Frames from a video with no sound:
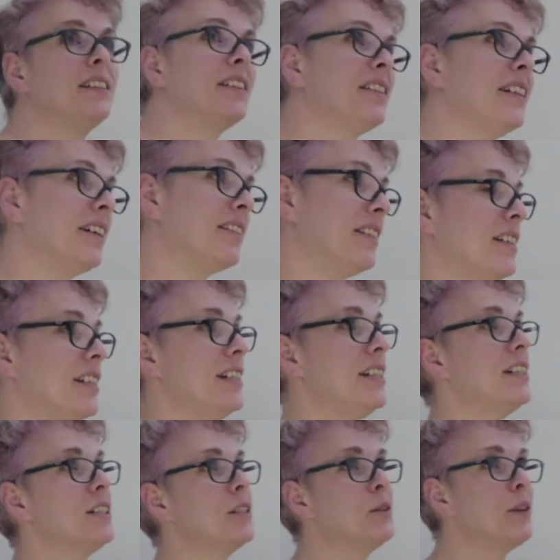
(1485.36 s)
necessity to
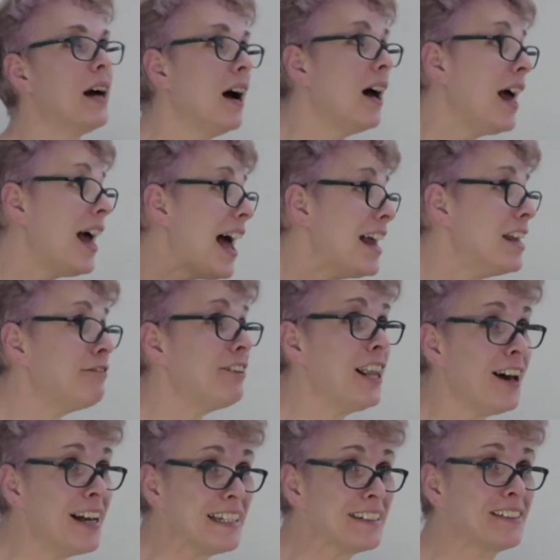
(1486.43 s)
do that. And if I
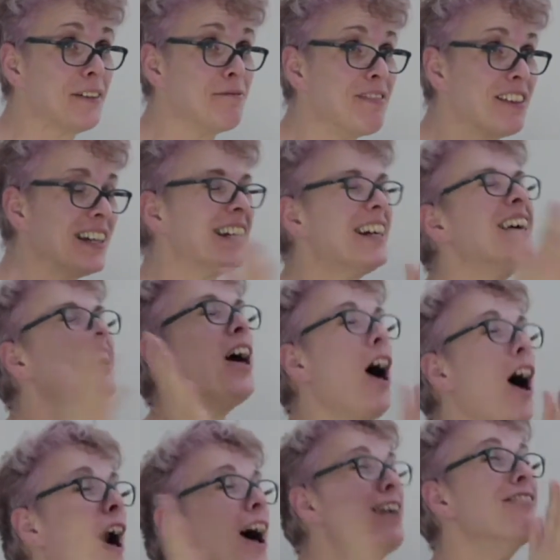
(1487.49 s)
like something,
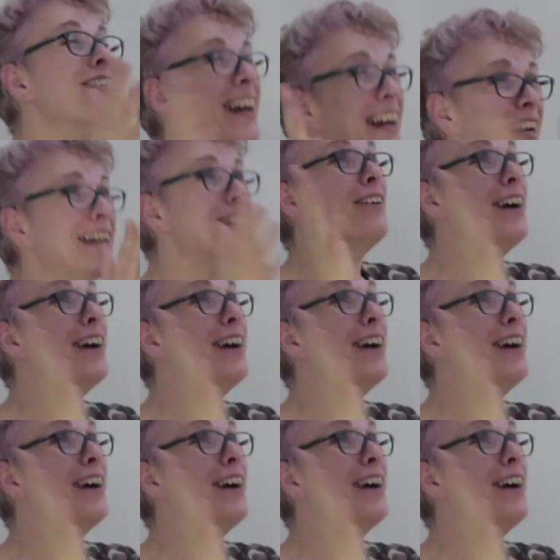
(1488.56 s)
I'm going to do